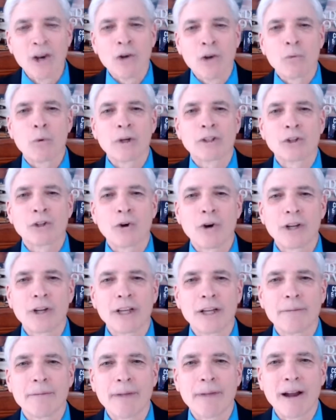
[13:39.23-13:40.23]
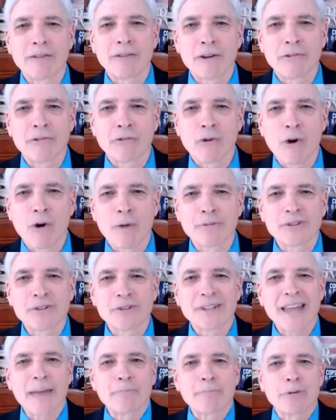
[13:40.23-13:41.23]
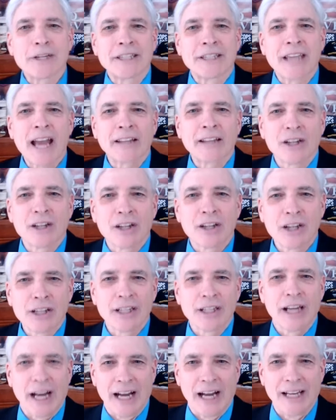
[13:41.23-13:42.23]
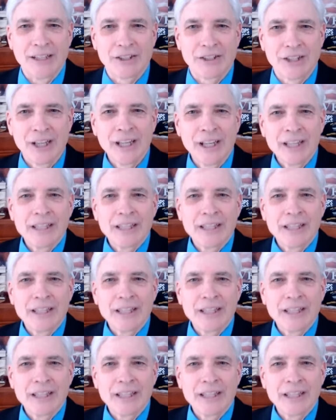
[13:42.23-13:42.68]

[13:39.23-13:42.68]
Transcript: We're talking about reforms that protect the good guys,